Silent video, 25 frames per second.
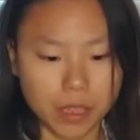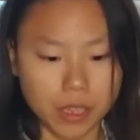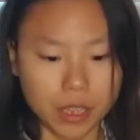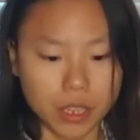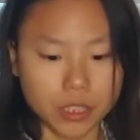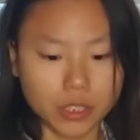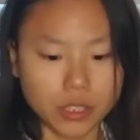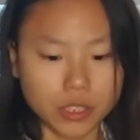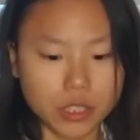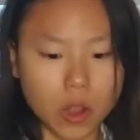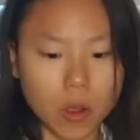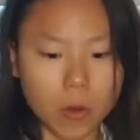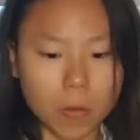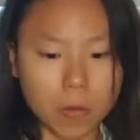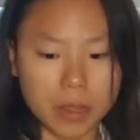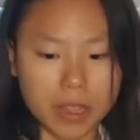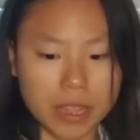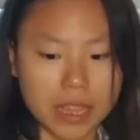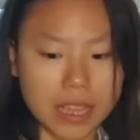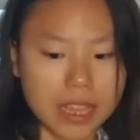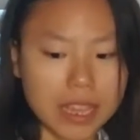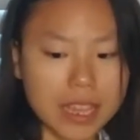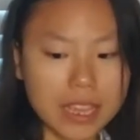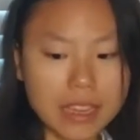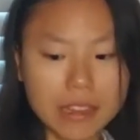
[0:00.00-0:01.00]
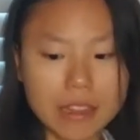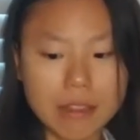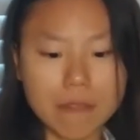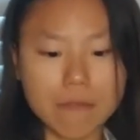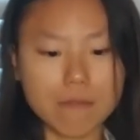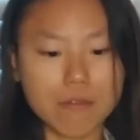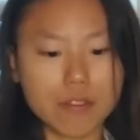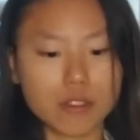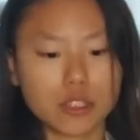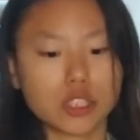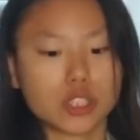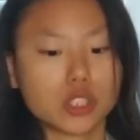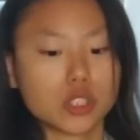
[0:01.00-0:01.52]
So here in
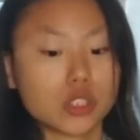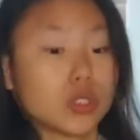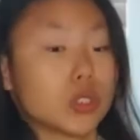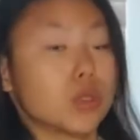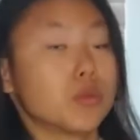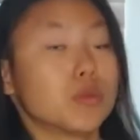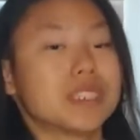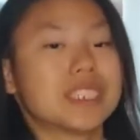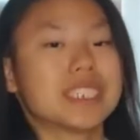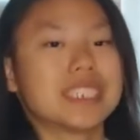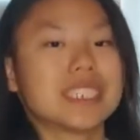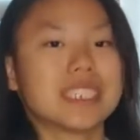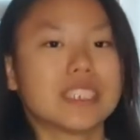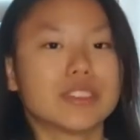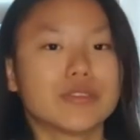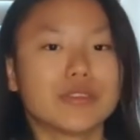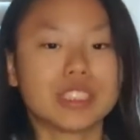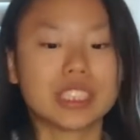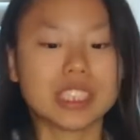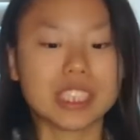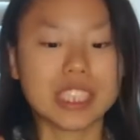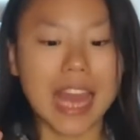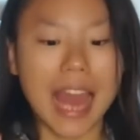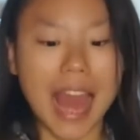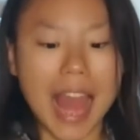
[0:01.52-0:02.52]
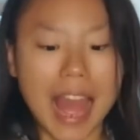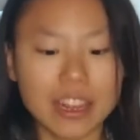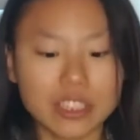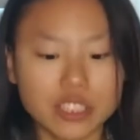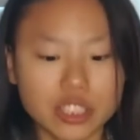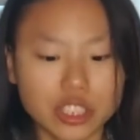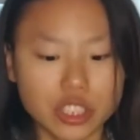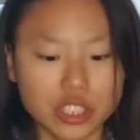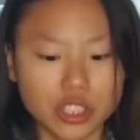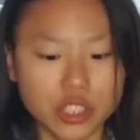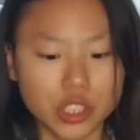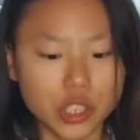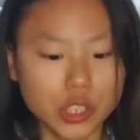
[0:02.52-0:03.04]
verse 3, we see the
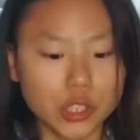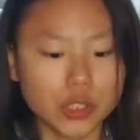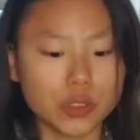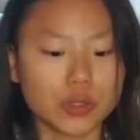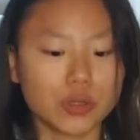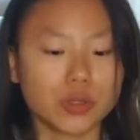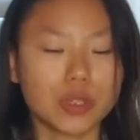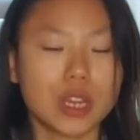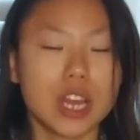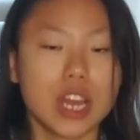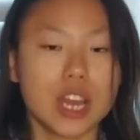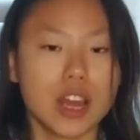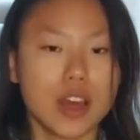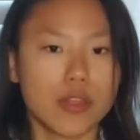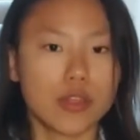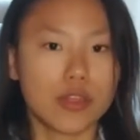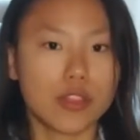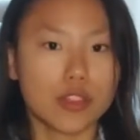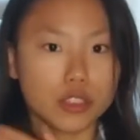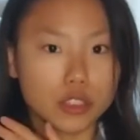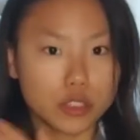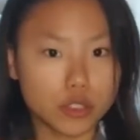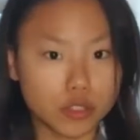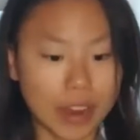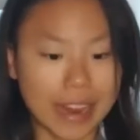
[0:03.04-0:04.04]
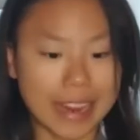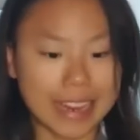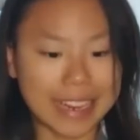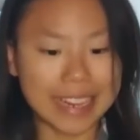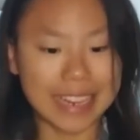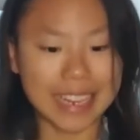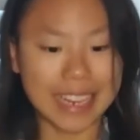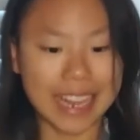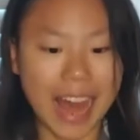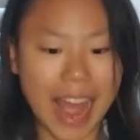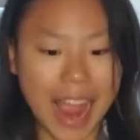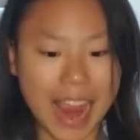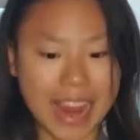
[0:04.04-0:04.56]
reaction to the
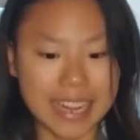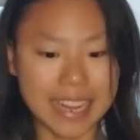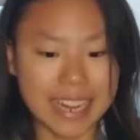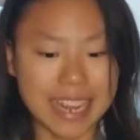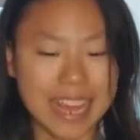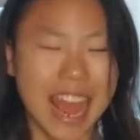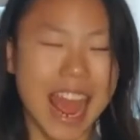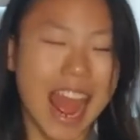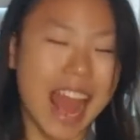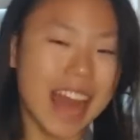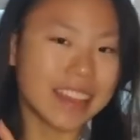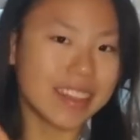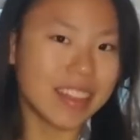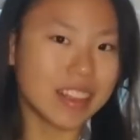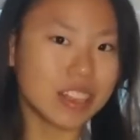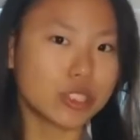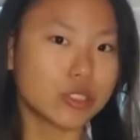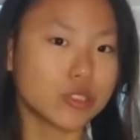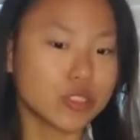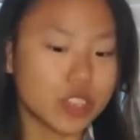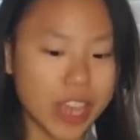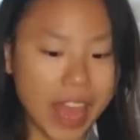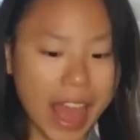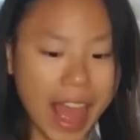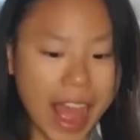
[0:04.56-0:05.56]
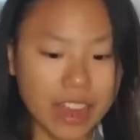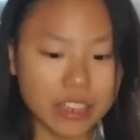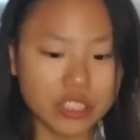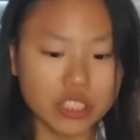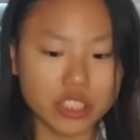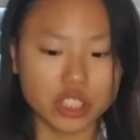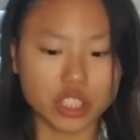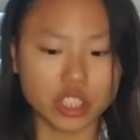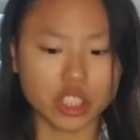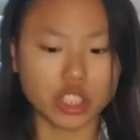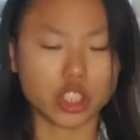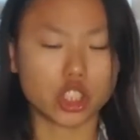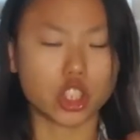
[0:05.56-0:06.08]
great light. And this
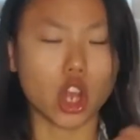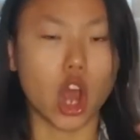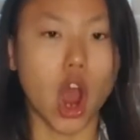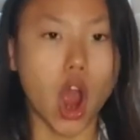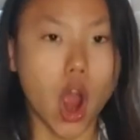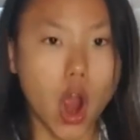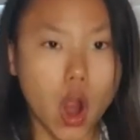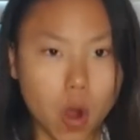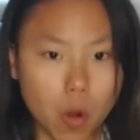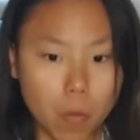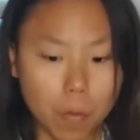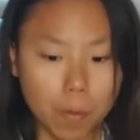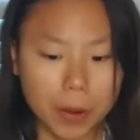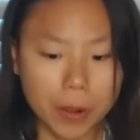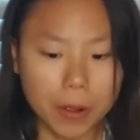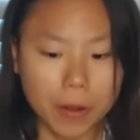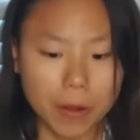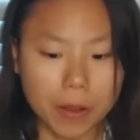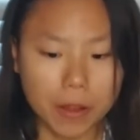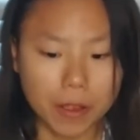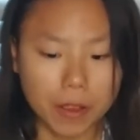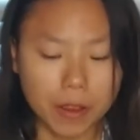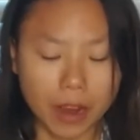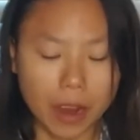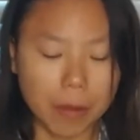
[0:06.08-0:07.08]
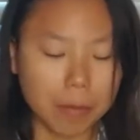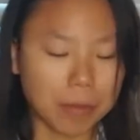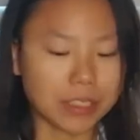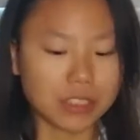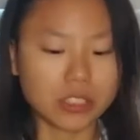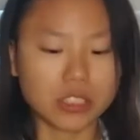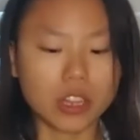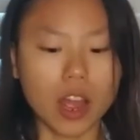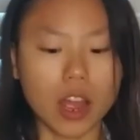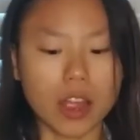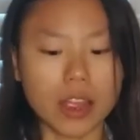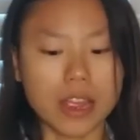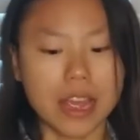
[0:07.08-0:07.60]
reaction is hope.
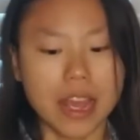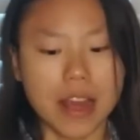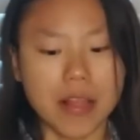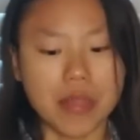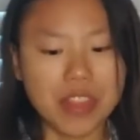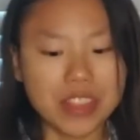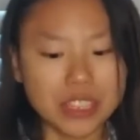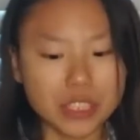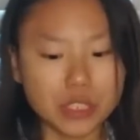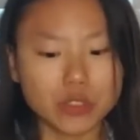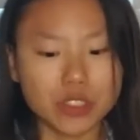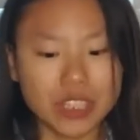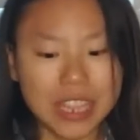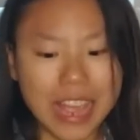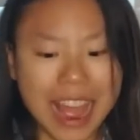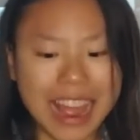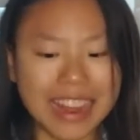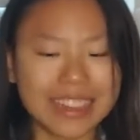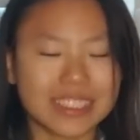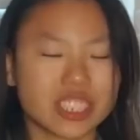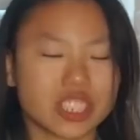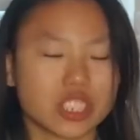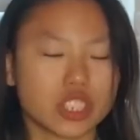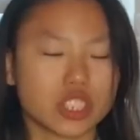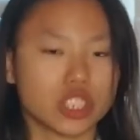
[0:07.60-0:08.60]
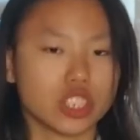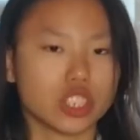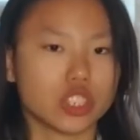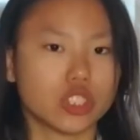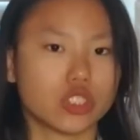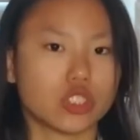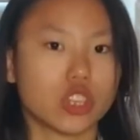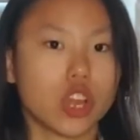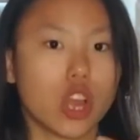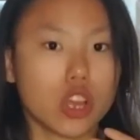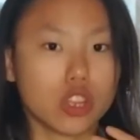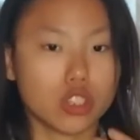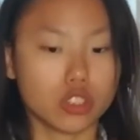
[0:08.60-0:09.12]
This reaction
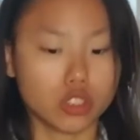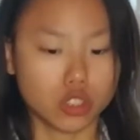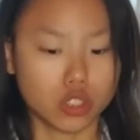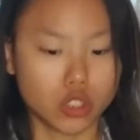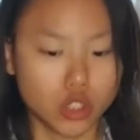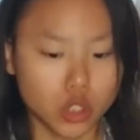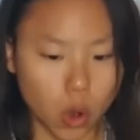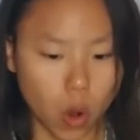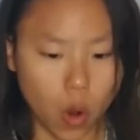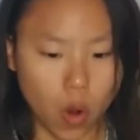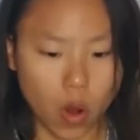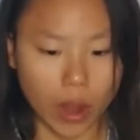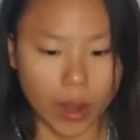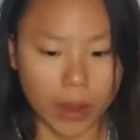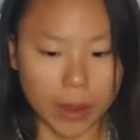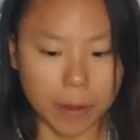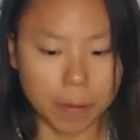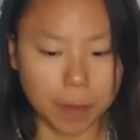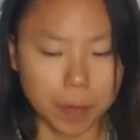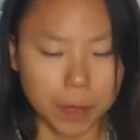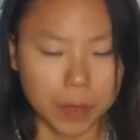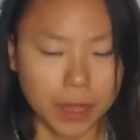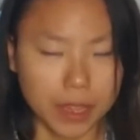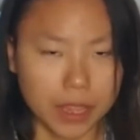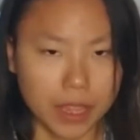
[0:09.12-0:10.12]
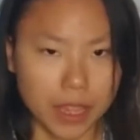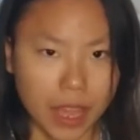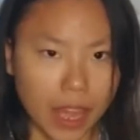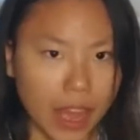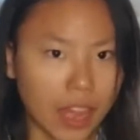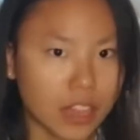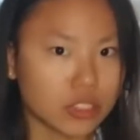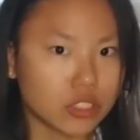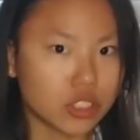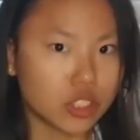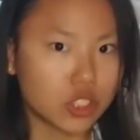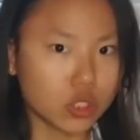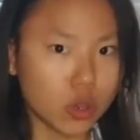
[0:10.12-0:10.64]
is joy.
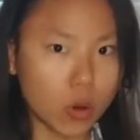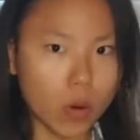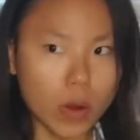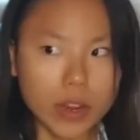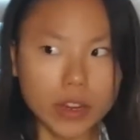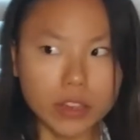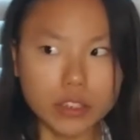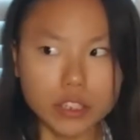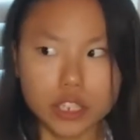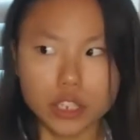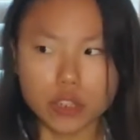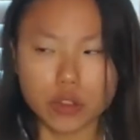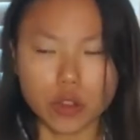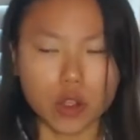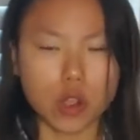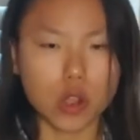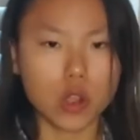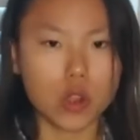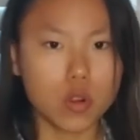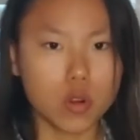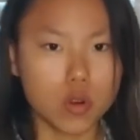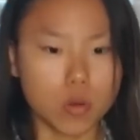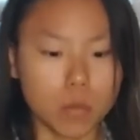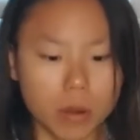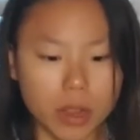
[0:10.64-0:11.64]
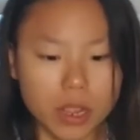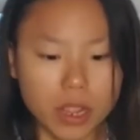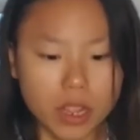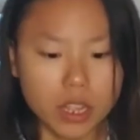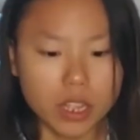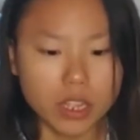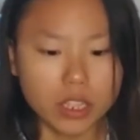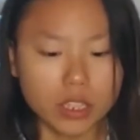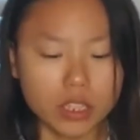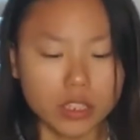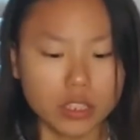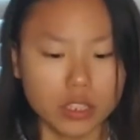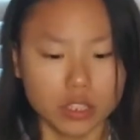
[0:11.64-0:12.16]
And joy to whom?
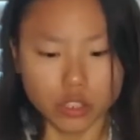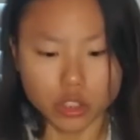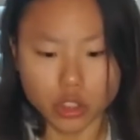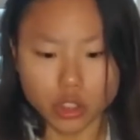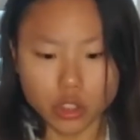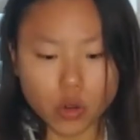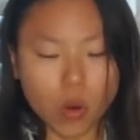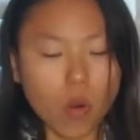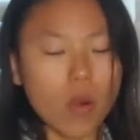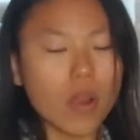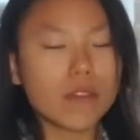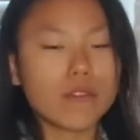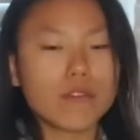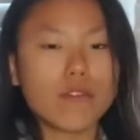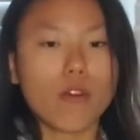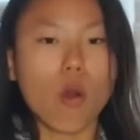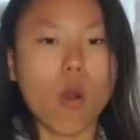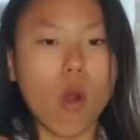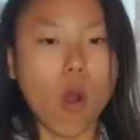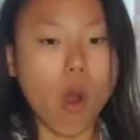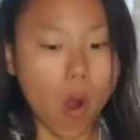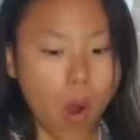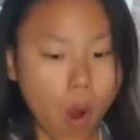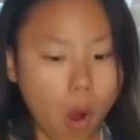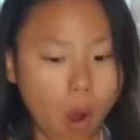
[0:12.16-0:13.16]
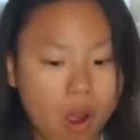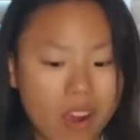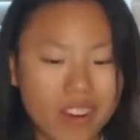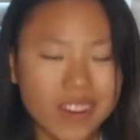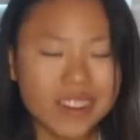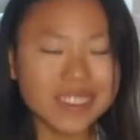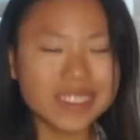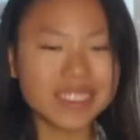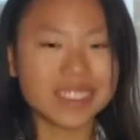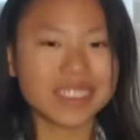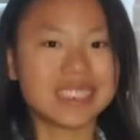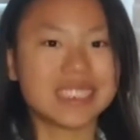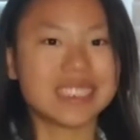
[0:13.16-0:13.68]
Joy for
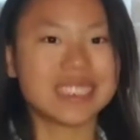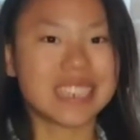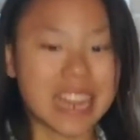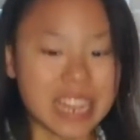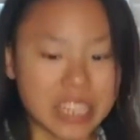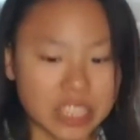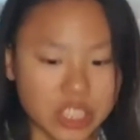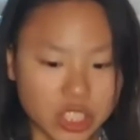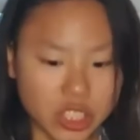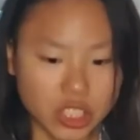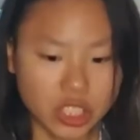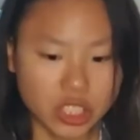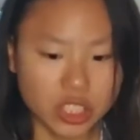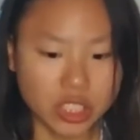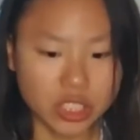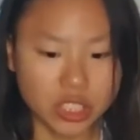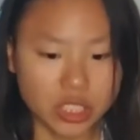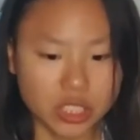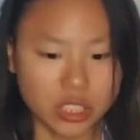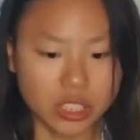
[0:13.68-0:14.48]
all the nations.